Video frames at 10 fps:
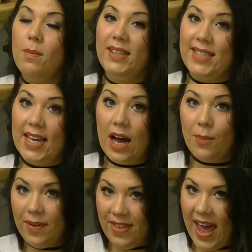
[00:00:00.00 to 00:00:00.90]
my sink
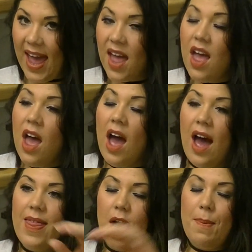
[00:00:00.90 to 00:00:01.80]
up with it
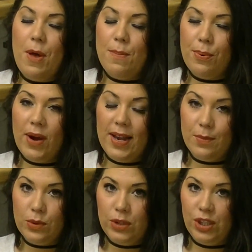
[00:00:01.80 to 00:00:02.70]
and then I put
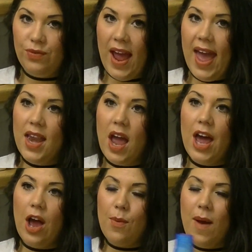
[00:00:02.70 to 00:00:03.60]
boiling water in and I